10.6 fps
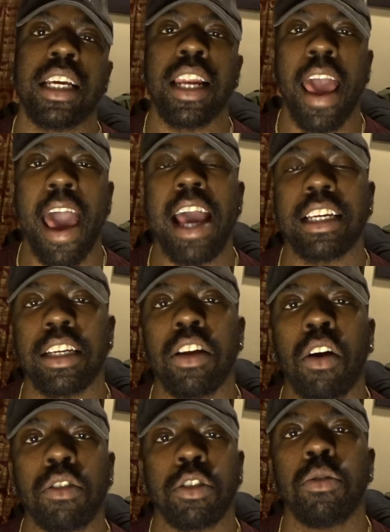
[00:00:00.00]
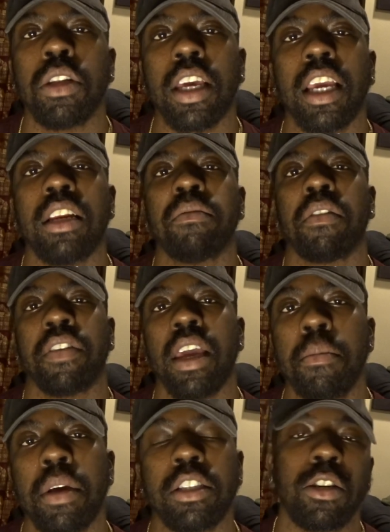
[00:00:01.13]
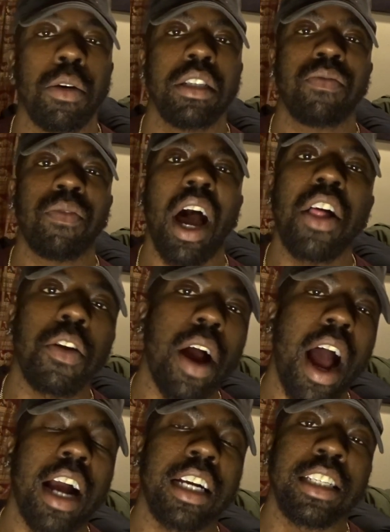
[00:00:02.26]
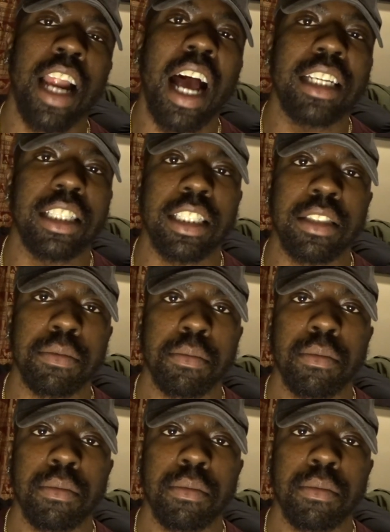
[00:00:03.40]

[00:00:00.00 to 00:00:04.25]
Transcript: enacted onto the kingdom of Kemet. So his father Akhenaten